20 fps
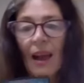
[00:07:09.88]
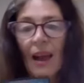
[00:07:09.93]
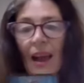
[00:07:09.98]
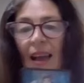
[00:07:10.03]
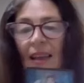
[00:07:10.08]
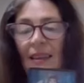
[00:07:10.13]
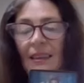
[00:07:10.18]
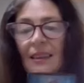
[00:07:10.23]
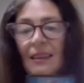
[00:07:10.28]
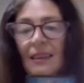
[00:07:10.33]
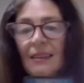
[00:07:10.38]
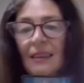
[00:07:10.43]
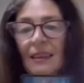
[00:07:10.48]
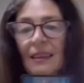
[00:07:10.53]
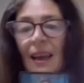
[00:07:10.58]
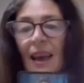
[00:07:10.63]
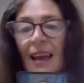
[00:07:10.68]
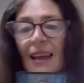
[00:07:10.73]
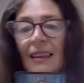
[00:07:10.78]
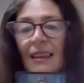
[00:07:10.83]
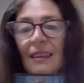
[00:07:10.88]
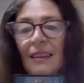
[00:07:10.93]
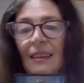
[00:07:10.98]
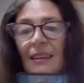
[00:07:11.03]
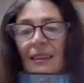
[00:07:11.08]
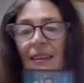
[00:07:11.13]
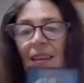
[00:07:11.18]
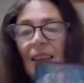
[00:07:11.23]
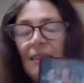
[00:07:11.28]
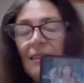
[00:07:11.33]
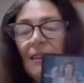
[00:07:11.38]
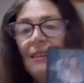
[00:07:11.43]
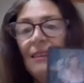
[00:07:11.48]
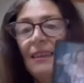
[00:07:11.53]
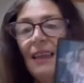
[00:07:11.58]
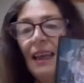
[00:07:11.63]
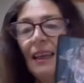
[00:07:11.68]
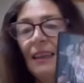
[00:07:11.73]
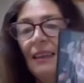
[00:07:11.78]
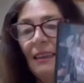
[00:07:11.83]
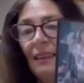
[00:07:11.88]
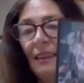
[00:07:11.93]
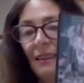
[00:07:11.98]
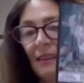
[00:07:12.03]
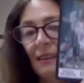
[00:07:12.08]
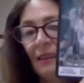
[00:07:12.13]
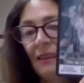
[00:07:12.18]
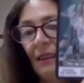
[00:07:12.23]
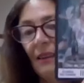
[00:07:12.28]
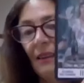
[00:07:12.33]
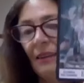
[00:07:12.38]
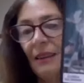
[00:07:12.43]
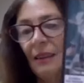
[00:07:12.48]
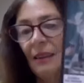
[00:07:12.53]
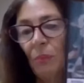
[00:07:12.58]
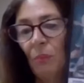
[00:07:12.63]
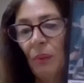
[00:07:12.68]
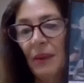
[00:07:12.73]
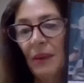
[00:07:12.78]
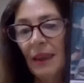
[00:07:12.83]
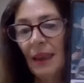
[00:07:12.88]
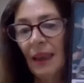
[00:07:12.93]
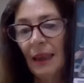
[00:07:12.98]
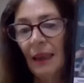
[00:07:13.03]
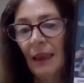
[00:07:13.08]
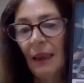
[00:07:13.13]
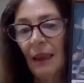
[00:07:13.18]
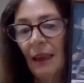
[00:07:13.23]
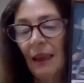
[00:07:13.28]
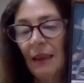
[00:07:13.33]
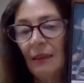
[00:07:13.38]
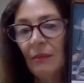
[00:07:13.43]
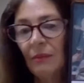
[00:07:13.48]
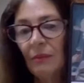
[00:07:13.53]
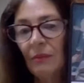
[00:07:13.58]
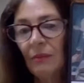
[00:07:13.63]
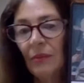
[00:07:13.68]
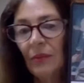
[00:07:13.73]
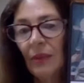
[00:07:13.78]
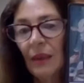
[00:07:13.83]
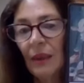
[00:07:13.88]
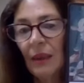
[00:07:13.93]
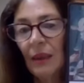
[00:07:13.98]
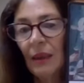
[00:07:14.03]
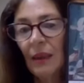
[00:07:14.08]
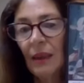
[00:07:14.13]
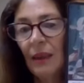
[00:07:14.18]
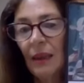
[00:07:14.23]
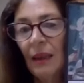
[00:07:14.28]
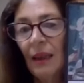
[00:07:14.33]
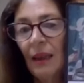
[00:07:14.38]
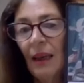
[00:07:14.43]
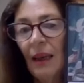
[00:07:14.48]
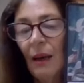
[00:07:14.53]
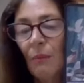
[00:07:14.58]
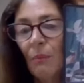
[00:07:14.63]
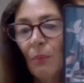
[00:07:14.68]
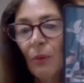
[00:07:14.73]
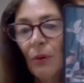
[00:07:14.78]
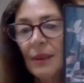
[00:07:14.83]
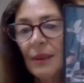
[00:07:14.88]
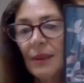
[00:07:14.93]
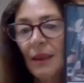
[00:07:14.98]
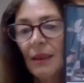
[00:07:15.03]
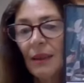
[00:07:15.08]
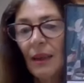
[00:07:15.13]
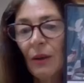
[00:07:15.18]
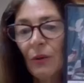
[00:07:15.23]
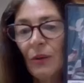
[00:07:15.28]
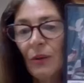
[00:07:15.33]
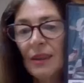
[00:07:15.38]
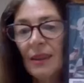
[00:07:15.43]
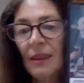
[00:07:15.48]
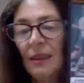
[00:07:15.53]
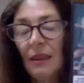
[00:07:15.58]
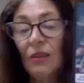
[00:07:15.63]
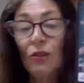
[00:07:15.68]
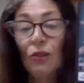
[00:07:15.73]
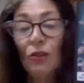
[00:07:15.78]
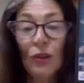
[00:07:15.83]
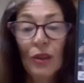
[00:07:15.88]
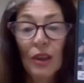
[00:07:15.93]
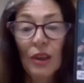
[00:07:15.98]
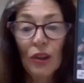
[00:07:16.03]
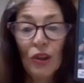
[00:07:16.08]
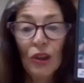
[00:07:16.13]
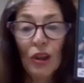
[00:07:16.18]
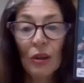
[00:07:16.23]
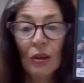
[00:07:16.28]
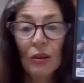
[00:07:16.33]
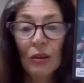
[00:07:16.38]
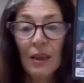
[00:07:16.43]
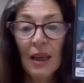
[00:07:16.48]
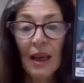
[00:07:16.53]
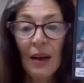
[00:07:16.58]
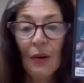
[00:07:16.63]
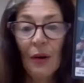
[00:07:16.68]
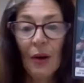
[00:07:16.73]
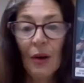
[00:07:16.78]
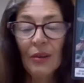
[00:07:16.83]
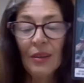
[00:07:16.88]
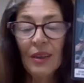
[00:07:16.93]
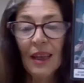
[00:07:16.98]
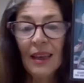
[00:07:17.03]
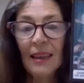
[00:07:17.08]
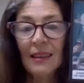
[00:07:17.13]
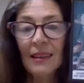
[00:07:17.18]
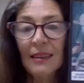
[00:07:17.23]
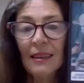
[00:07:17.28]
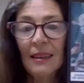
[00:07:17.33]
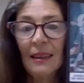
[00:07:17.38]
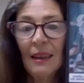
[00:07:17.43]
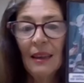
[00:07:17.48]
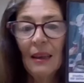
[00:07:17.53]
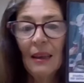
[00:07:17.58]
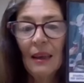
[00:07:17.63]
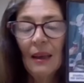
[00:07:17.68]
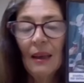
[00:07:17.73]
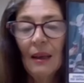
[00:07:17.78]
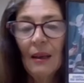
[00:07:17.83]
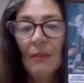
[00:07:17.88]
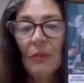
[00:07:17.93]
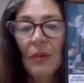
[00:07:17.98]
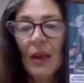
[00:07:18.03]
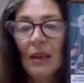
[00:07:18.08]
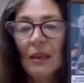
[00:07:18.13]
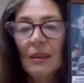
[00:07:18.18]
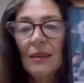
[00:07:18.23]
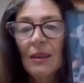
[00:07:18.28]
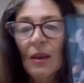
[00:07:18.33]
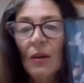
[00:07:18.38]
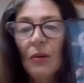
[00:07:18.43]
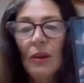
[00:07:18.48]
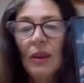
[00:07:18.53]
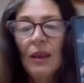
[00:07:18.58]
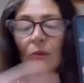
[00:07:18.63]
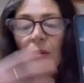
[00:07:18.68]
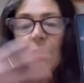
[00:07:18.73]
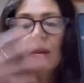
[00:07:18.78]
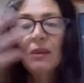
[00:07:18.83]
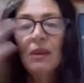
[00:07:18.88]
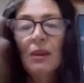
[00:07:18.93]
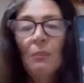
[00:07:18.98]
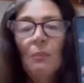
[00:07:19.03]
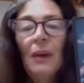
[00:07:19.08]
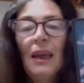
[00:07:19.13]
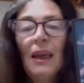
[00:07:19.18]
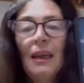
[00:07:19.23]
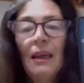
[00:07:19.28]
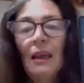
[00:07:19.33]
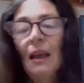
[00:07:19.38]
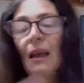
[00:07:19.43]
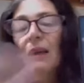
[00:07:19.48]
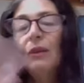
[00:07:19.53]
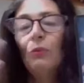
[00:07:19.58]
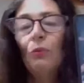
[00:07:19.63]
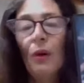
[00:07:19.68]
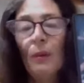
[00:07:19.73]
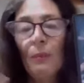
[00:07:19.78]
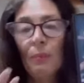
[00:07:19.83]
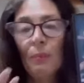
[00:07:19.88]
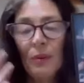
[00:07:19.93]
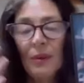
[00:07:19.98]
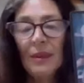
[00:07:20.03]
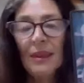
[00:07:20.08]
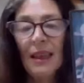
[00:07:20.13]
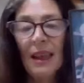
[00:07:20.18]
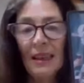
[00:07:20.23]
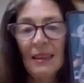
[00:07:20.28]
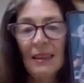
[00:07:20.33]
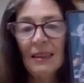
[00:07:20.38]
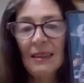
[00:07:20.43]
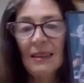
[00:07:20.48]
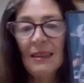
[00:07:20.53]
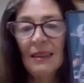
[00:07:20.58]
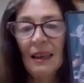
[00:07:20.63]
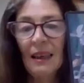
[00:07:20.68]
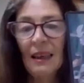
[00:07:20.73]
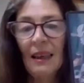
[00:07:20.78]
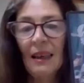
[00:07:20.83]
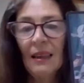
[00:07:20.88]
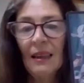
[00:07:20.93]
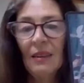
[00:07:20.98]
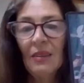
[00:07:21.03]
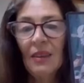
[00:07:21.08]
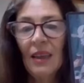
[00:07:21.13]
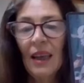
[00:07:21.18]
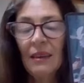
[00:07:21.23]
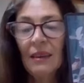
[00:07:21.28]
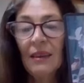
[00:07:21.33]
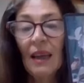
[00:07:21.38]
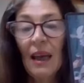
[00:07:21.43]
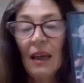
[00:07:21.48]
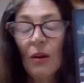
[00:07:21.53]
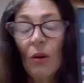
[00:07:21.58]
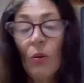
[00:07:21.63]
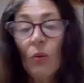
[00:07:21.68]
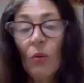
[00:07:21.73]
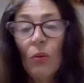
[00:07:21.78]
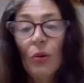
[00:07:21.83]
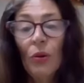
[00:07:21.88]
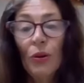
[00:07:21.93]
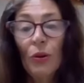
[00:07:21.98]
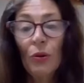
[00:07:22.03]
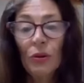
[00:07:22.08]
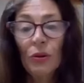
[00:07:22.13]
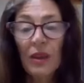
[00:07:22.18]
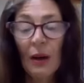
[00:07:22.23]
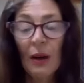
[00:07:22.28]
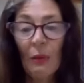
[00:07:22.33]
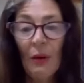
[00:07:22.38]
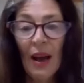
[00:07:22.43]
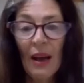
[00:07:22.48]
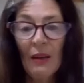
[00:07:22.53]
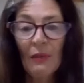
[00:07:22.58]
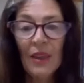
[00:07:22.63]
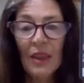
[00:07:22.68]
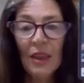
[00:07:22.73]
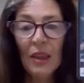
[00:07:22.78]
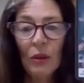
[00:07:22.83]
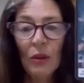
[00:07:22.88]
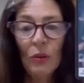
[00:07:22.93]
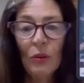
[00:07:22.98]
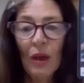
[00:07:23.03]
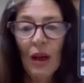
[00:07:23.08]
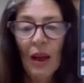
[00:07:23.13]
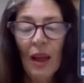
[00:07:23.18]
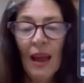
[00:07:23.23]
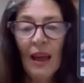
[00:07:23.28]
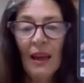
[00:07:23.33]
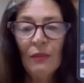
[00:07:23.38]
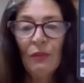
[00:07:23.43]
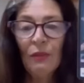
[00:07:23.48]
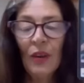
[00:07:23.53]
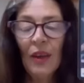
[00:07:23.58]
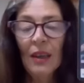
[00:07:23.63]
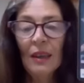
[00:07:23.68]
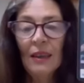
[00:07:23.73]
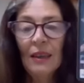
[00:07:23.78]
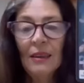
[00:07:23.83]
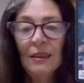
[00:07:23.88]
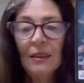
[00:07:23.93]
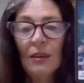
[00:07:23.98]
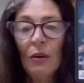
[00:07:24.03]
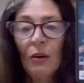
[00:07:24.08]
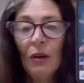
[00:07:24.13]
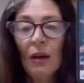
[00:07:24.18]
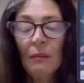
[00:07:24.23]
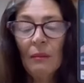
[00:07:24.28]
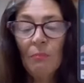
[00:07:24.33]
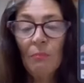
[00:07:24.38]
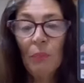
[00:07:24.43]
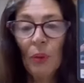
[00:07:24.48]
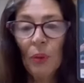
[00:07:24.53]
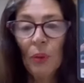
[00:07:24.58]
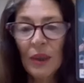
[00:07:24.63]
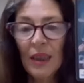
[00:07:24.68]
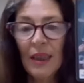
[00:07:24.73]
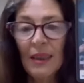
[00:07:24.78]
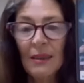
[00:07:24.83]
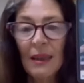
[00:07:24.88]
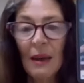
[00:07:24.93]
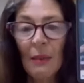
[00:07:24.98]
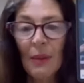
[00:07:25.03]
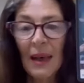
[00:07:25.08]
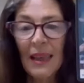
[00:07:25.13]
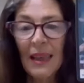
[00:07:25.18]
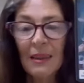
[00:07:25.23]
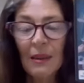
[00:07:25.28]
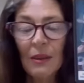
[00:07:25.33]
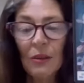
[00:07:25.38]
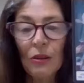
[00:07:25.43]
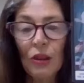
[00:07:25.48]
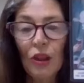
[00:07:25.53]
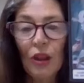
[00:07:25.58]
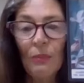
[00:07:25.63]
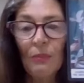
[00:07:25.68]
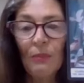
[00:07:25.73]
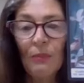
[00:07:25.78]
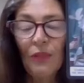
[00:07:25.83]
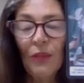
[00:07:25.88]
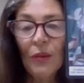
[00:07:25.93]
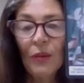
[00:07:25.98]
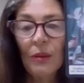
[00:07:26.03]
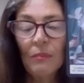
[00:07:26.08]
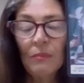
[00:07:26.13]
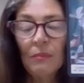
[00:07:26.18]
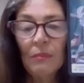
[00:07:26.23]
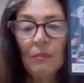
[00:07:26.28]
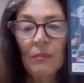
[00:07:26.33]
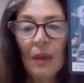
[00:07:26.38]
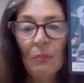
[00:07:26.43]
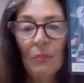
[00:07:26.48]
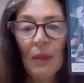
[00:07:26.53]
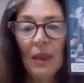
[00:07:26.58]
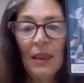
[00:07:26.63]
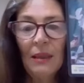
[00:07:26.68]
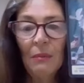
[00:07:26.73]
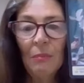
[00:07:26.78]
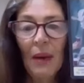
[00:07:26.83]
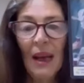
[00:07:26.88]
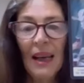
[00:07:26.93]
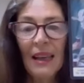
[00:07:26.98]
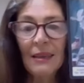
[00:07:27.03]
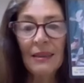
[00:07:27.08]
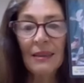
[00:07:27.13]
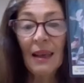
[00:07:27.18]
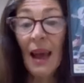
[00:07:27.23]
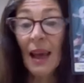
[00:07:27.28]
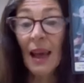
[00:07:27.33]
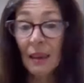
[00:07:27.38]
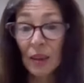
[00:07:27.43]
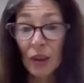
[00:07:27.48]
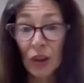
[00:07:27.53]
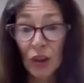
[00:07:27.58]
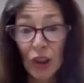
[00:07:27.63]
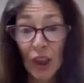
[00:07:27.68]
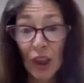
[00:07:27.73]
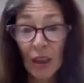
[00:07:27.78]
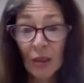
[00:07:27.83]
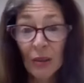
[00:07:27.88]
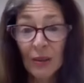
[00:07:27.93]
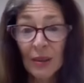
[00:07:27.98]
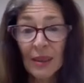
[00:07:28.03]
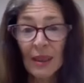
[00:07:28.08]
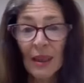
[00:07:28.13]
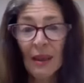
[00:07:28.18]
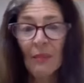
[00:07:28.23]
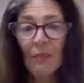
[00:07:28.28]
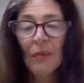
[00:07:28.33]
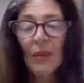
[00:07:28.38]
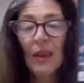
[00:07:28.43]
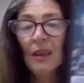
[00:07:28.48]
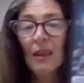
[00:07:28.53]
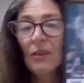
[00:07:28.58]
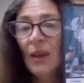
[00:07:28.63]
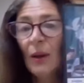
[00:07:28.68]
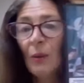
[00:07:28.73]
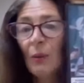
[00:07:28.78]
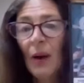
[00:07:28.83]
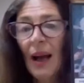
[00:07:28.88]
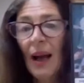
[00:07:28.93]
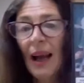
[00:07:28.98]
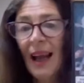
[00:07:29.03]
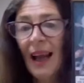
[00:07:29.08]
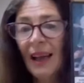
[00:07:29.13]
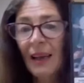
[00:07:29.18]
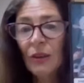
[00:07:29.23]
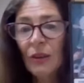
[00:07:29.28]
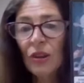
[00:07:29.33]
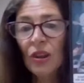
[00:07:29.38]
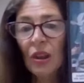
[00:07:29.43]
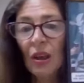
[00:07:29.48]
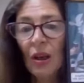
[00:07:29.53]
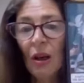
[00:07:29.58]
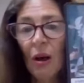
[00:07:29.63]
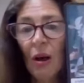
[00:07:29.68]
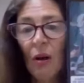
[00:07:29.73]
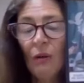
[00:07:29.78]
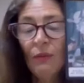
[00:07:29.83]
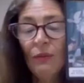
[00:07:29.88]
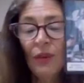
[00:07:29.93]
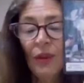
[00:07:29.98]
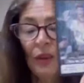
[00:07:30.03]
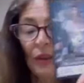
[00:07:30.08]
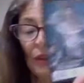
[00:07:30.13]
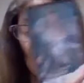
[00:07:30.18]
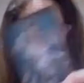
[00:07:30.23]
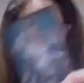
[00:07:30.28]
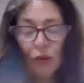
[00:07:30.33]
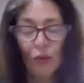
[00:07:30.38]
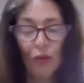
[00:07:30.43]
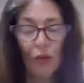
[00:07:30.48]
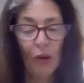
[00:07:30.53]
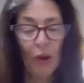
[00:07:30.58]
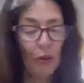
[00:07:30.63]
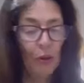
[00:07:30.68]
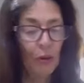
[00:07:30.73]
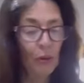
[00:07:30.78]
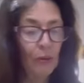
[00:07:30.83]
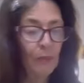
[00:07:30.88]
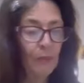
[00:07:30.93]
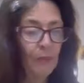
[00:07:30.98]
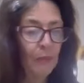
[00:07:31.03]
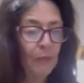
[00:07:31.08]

And it's like there's a decadence to this particular Empress that there isn't in traditional tarot decks. So to me, it represents that they all thought they were having the good life. Sondland bought his ambassadorship for $1 million, and it shows they were out of control.